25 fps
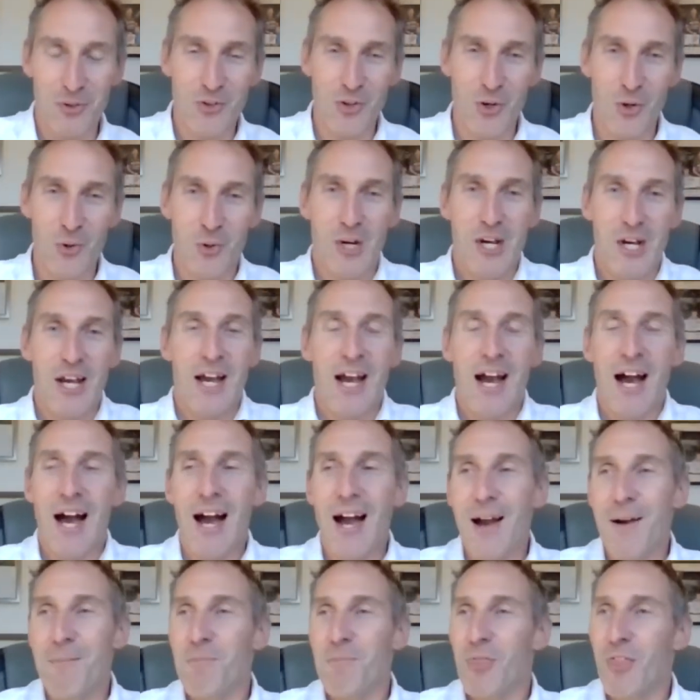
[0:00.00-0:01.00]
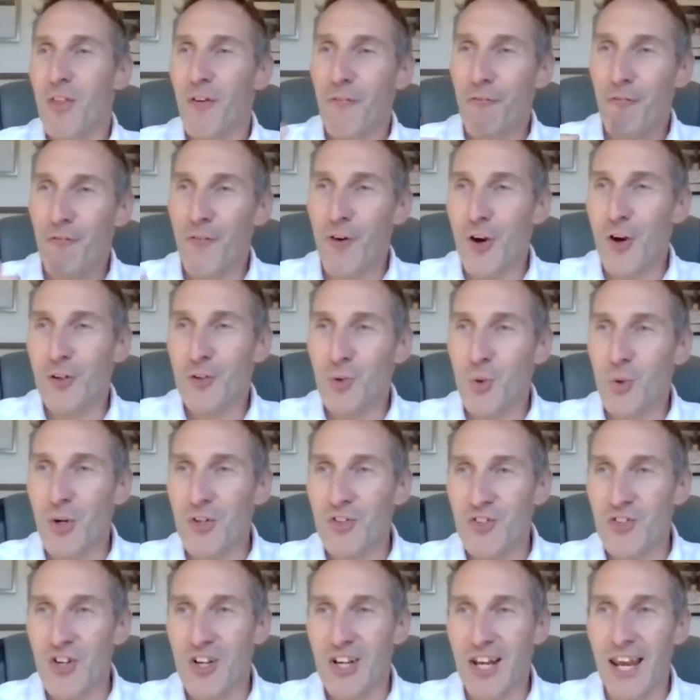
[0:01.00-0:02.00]
So the first
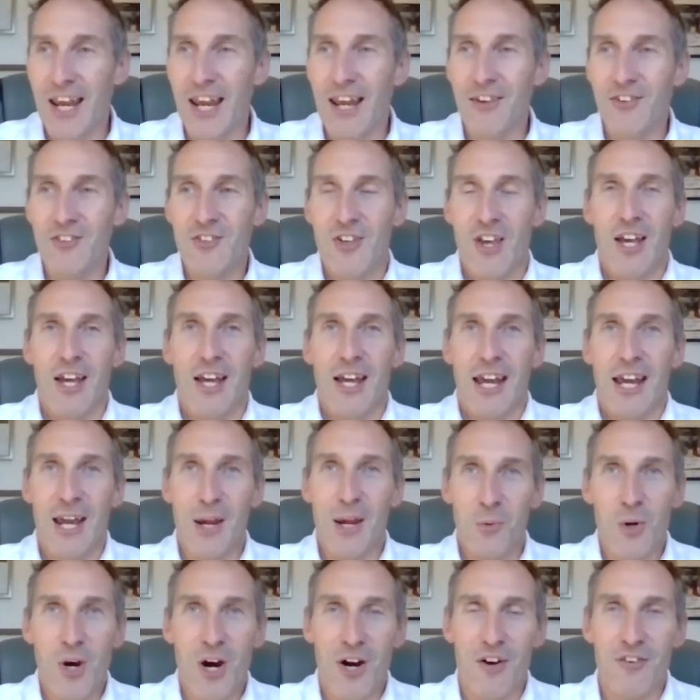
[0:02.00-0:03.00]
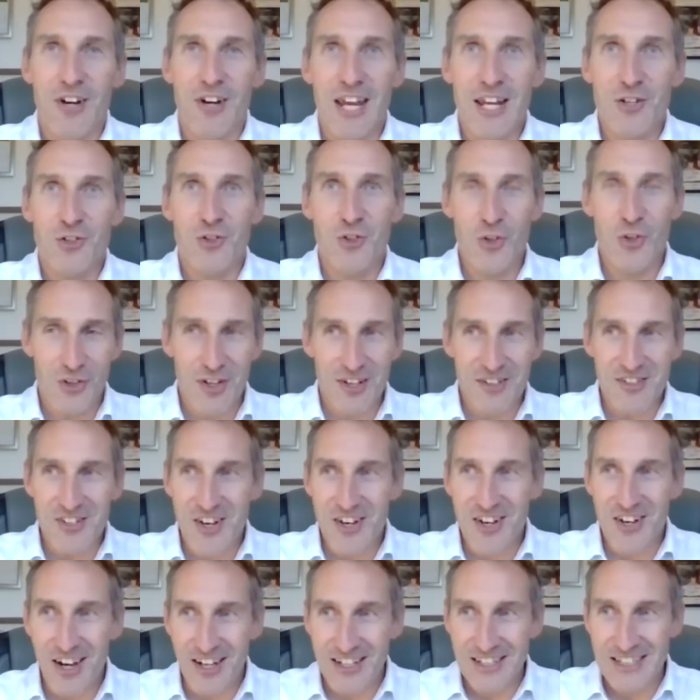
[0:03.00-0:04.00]
question is, here we are in
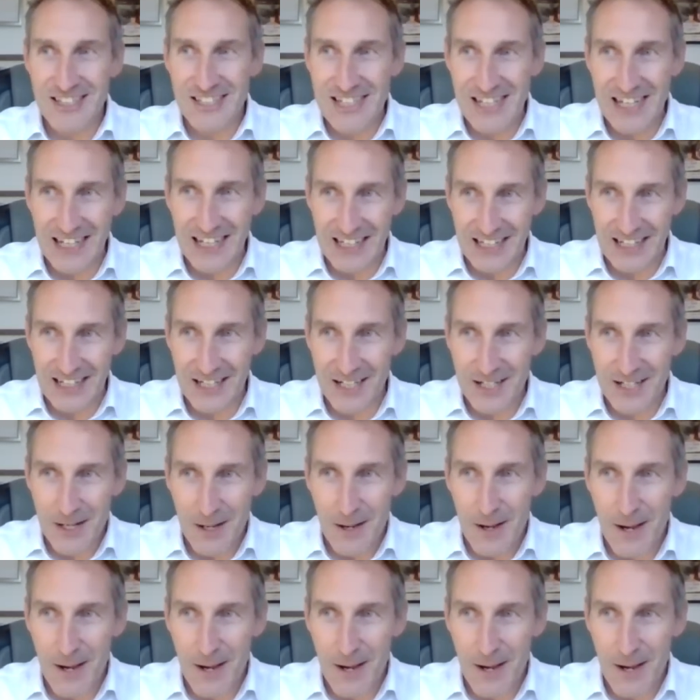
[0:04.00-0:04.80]
2019.